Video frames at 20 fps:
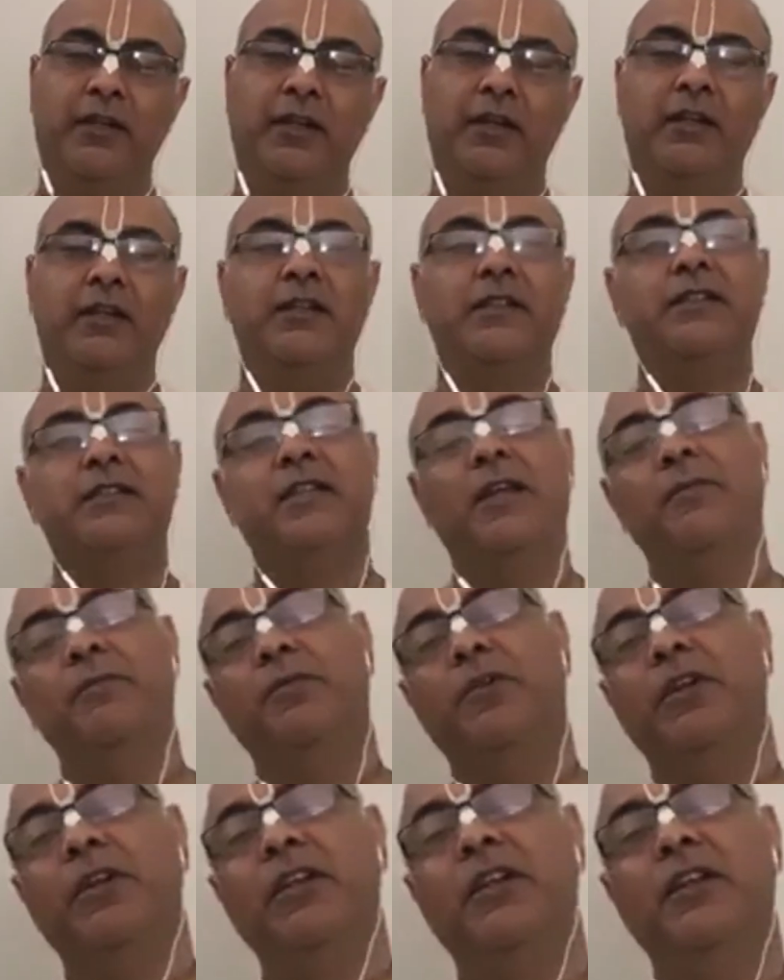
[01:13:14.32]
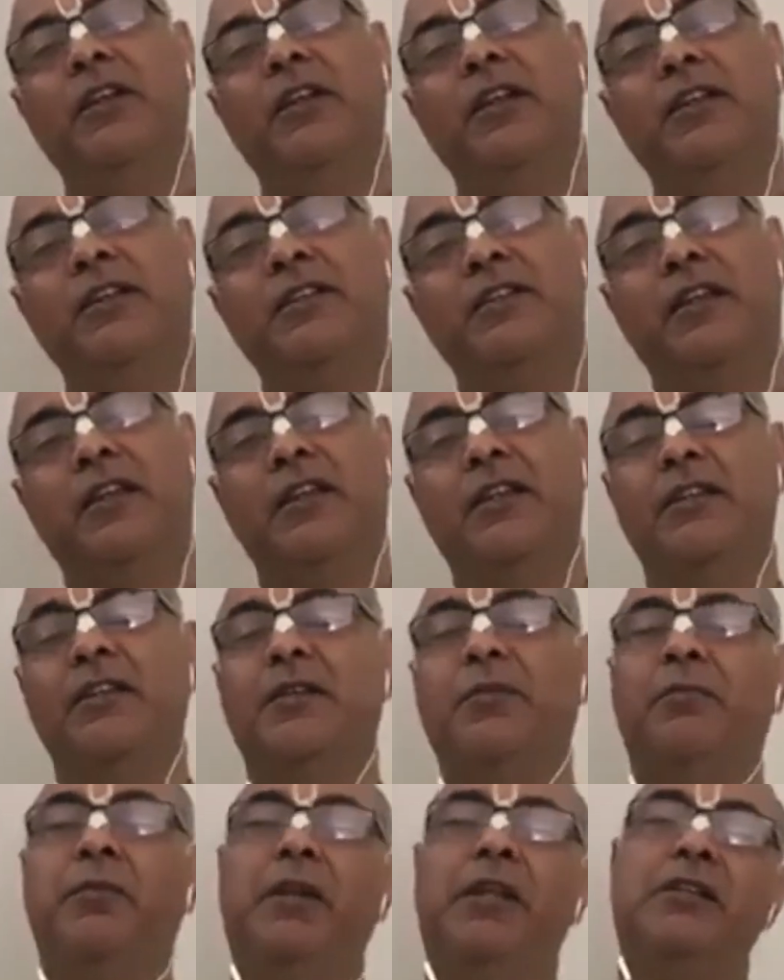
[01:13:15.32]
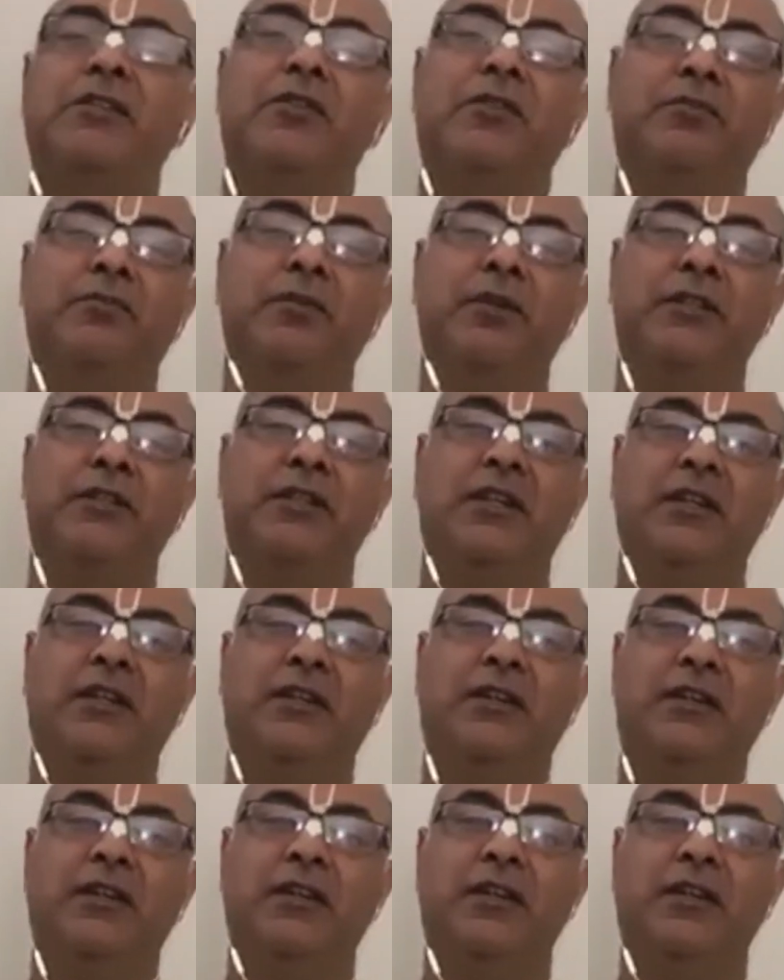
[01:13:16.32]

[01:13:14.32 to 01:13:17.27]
It is temporary in nature and is a place of misery.